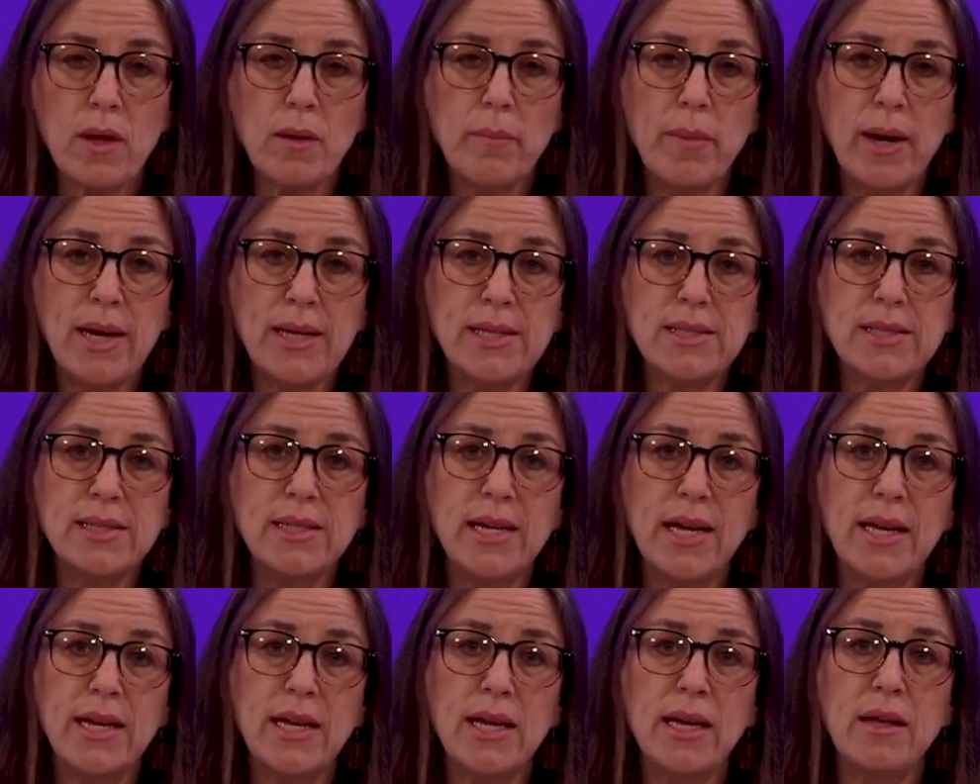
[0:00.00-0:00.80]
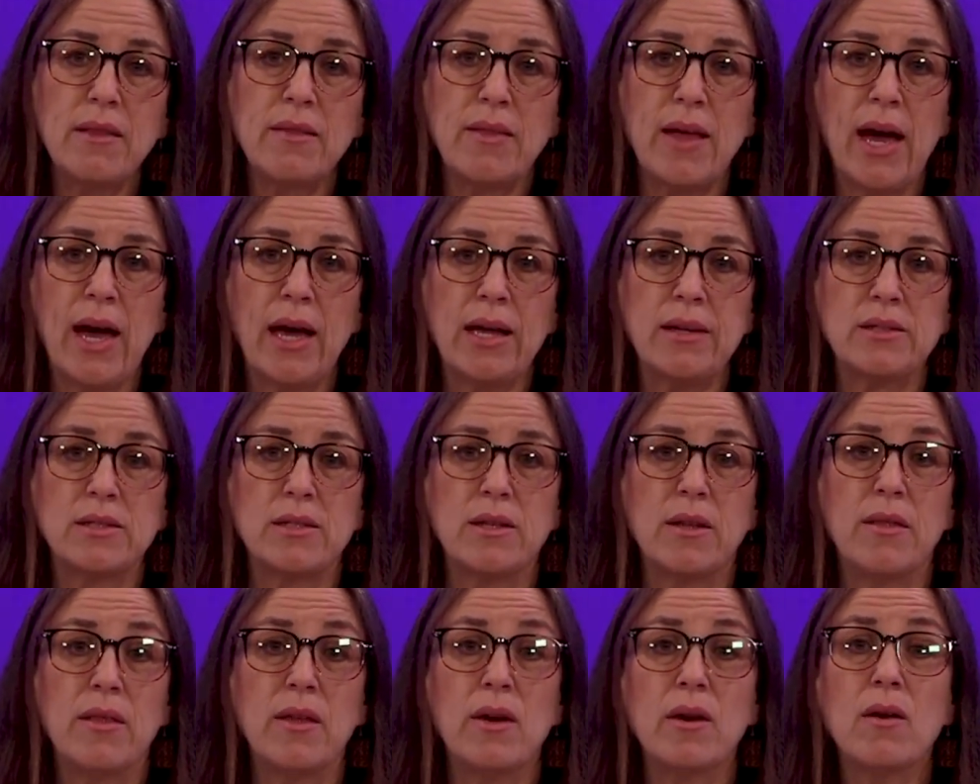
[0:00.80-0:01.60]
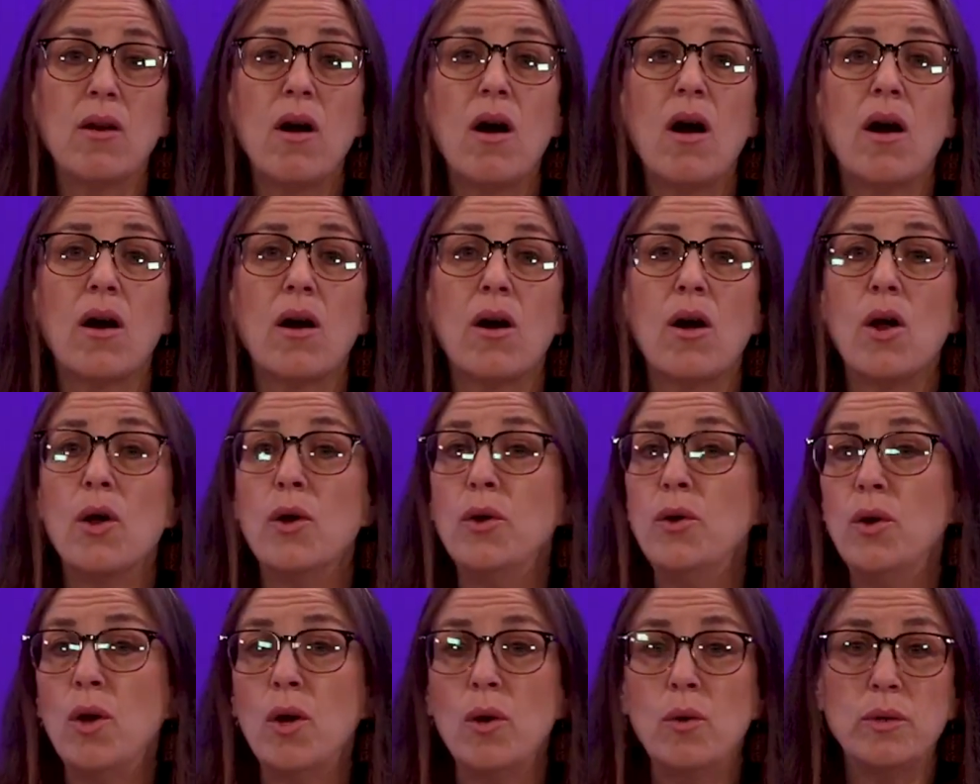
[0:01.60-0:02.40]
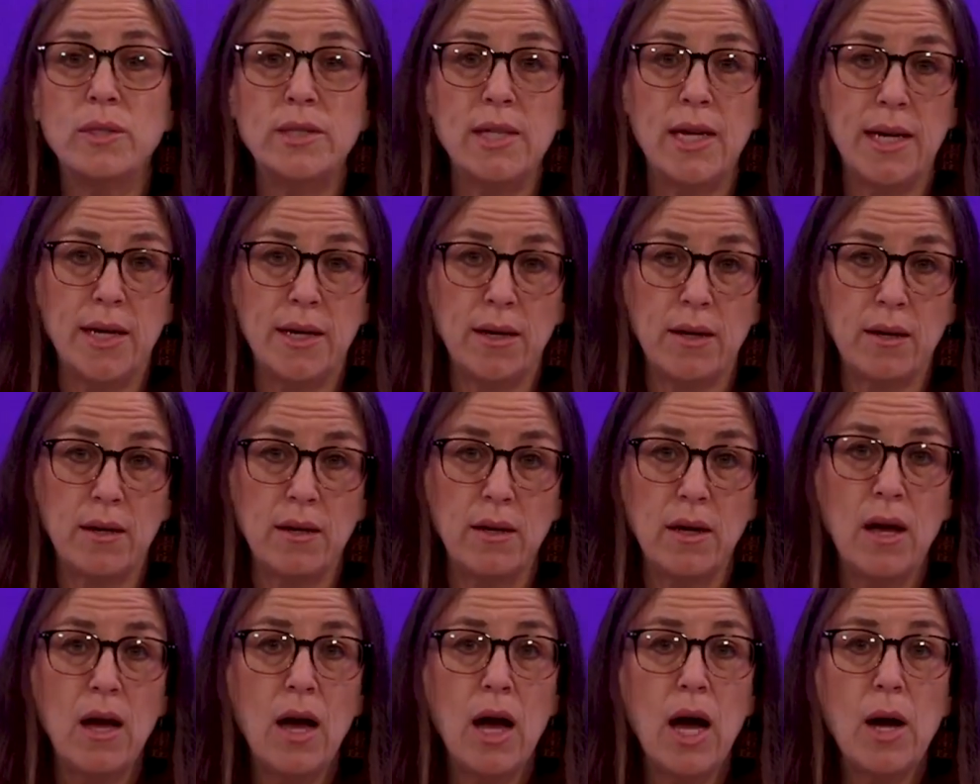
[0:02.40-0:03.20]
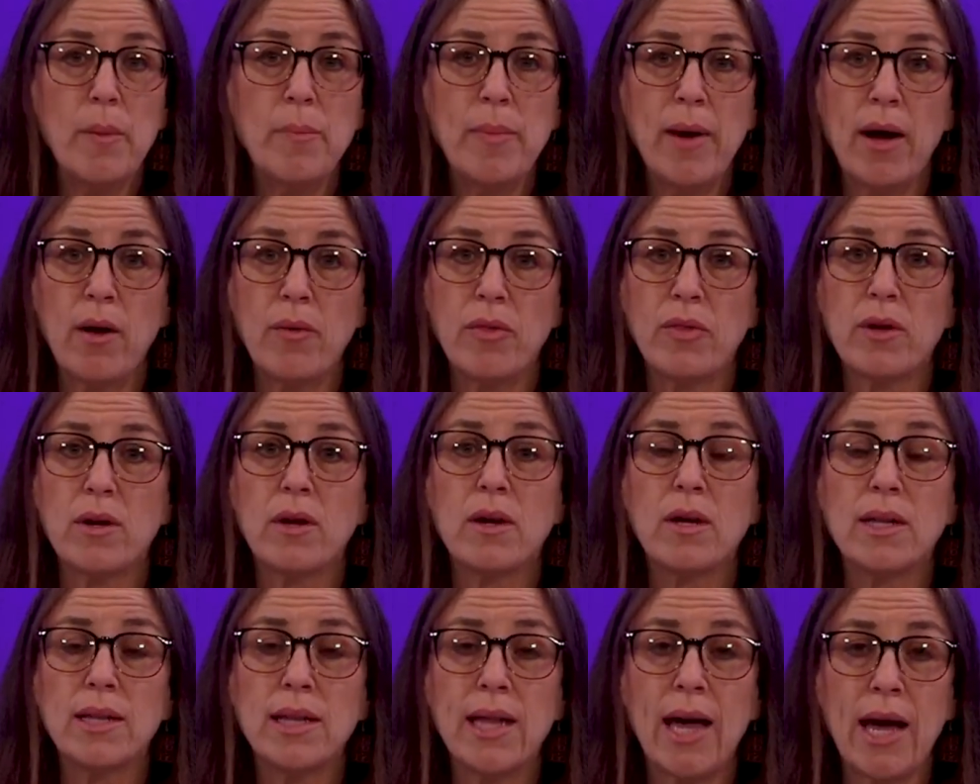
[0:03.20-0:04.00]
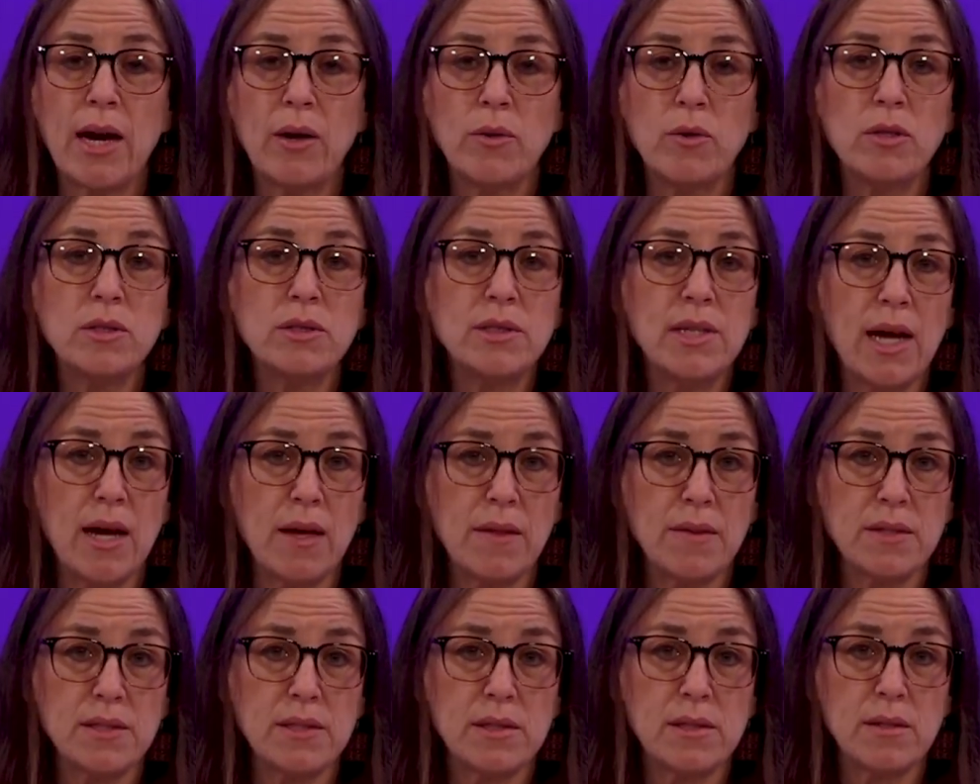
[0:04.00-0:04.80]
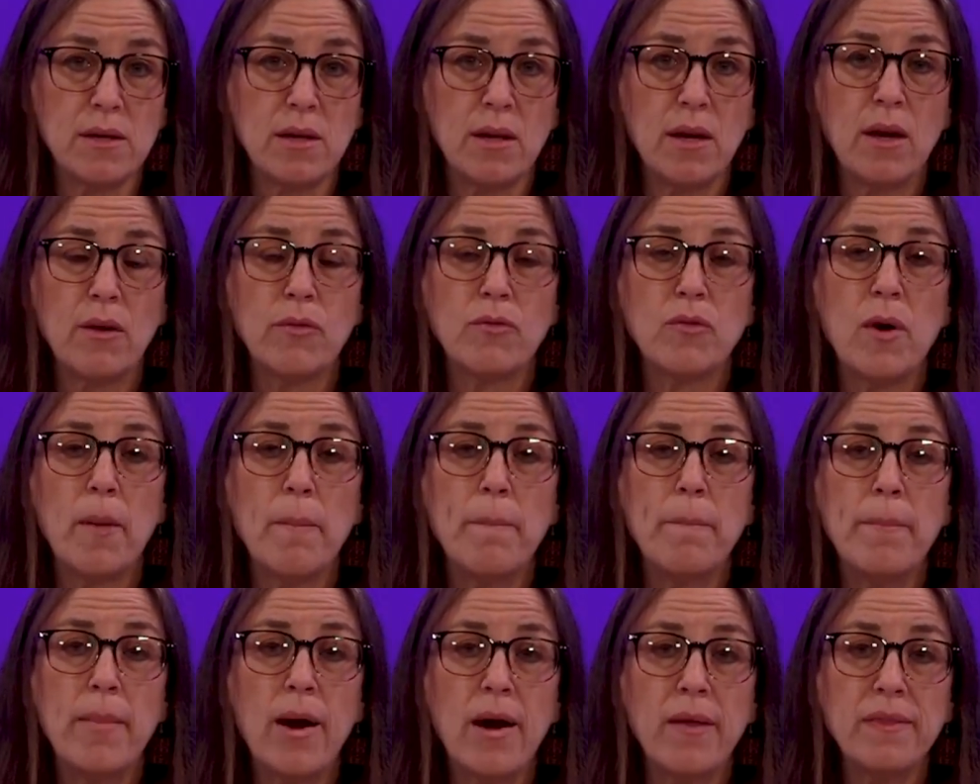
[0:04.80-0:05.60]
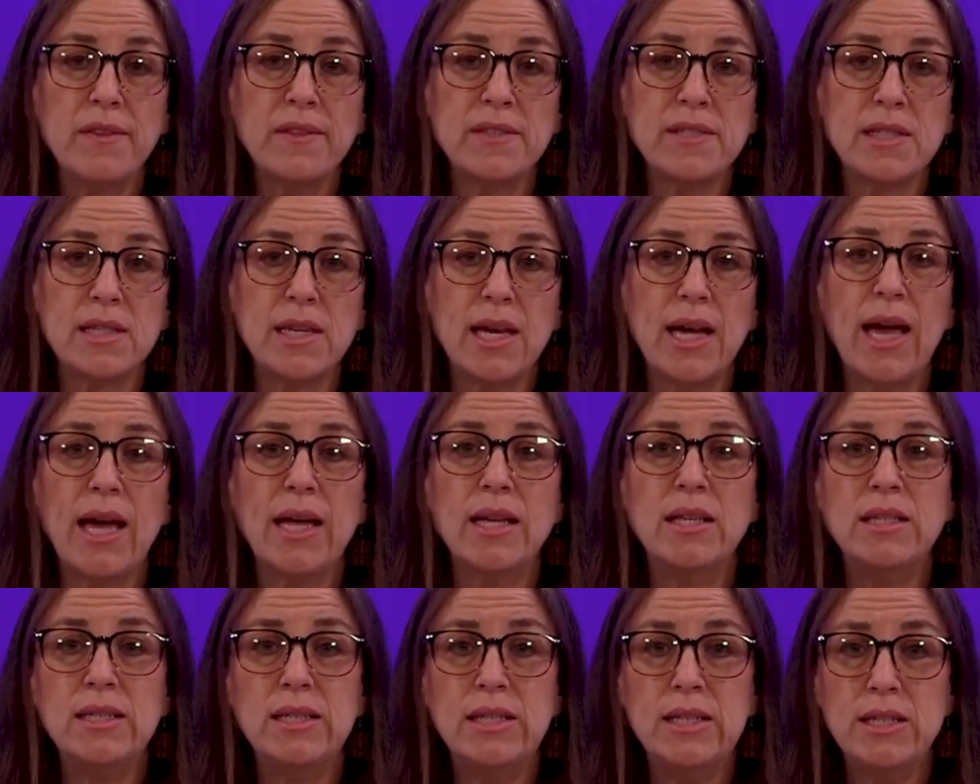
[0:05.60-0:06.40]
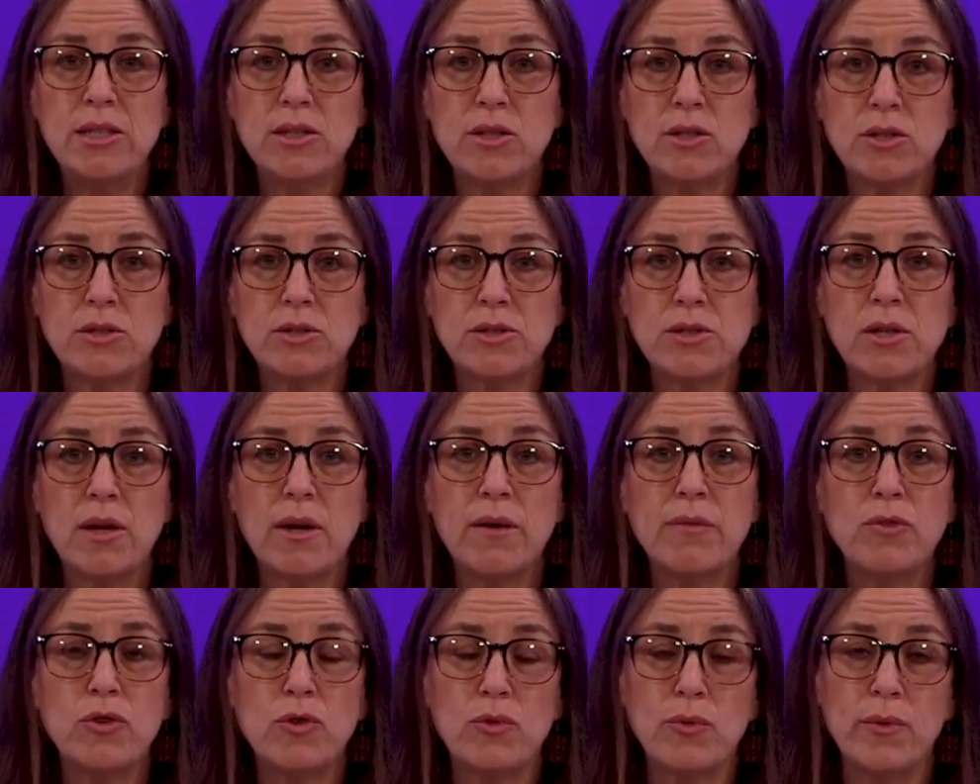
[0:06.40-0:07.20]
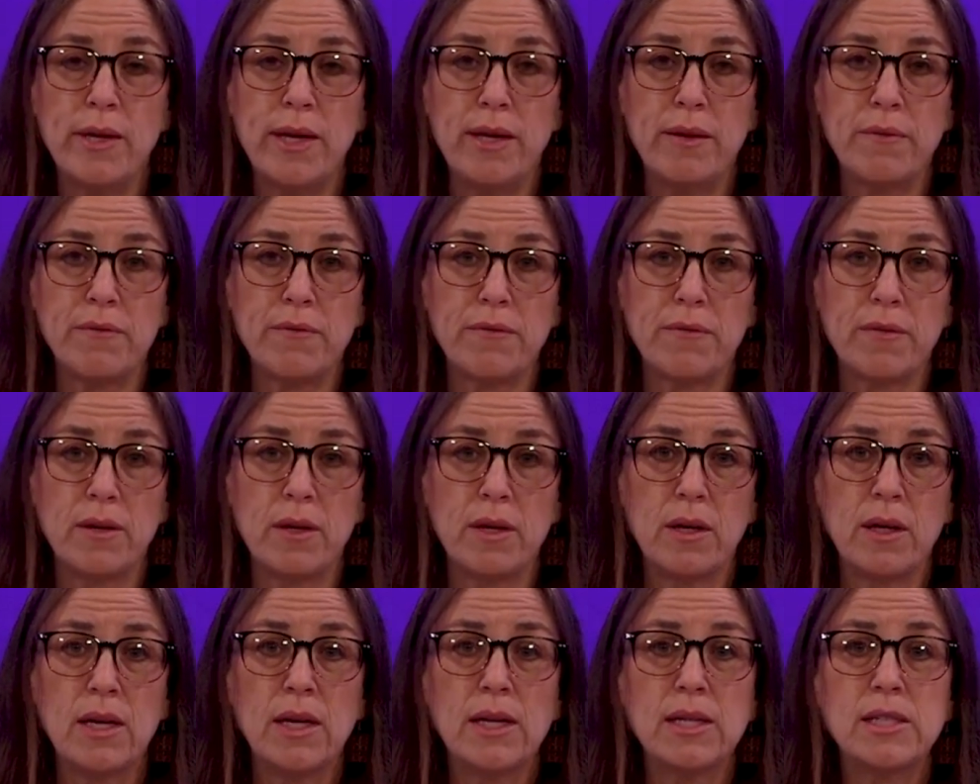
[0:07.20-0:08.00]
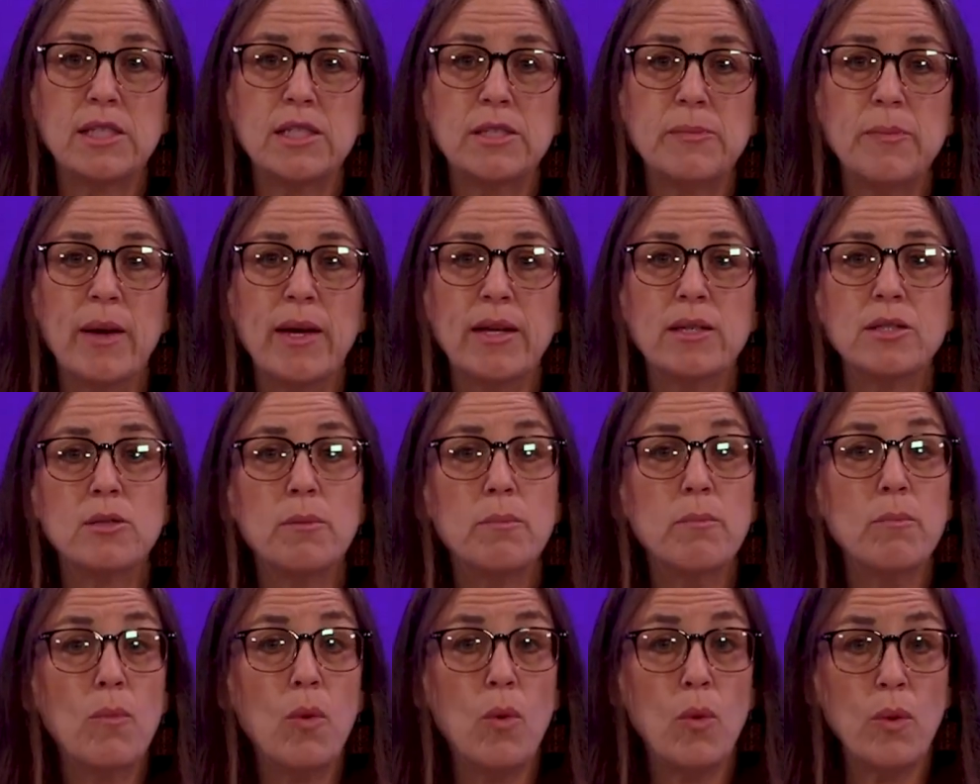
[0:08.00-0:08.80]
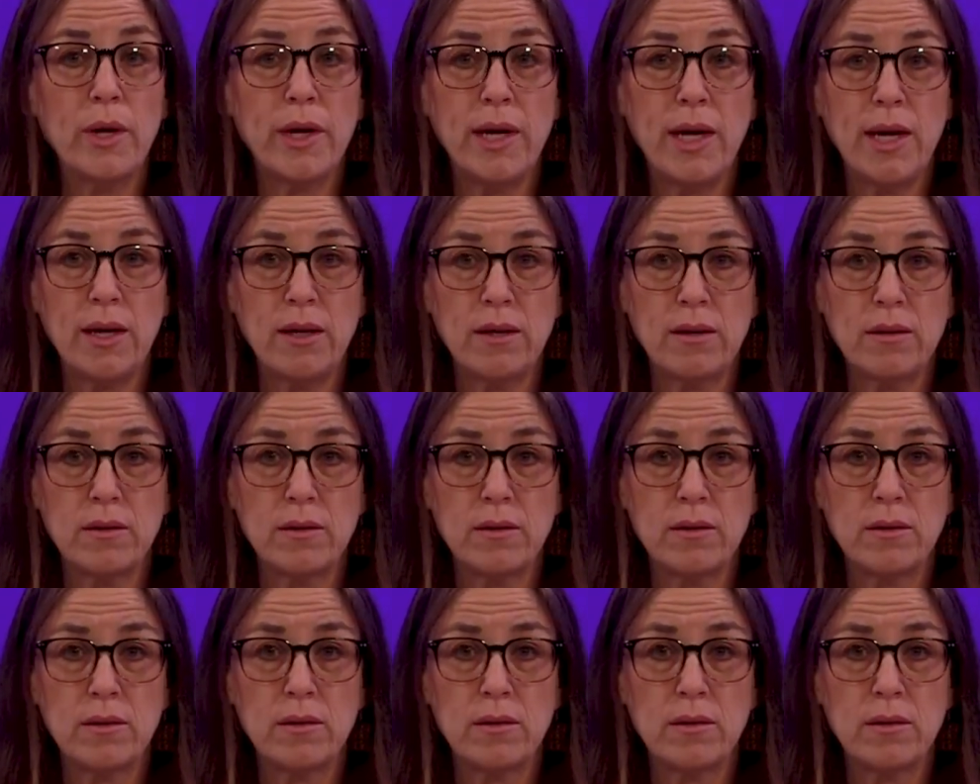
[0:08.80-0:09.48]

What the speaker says: by stating that there are no data about the collateral deaths from months and years of grief spent mourning,